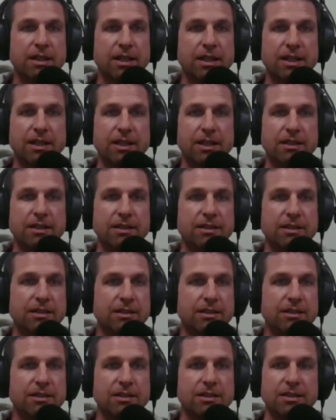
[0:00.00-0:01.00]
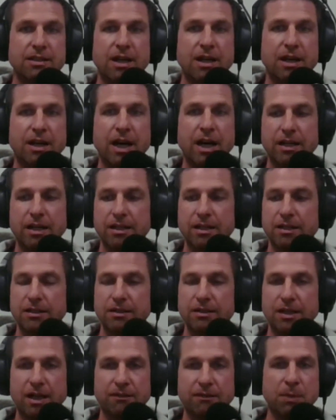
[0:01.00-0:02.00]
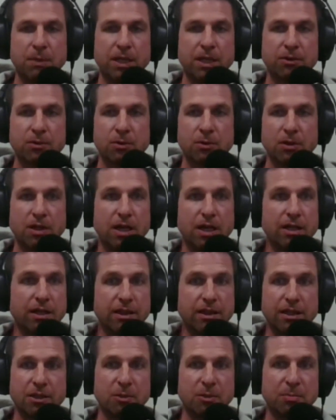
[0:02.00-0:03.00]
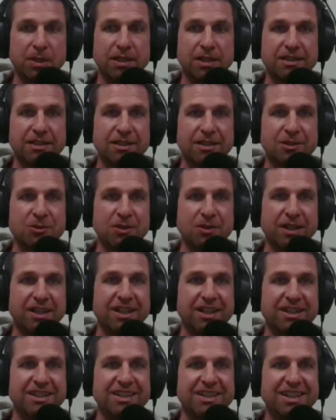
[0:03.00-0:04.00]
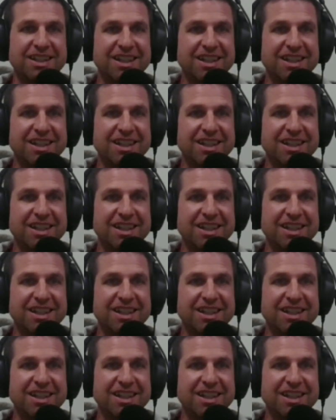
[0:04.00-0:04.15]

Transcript: And I've been through a lot of therapy to try and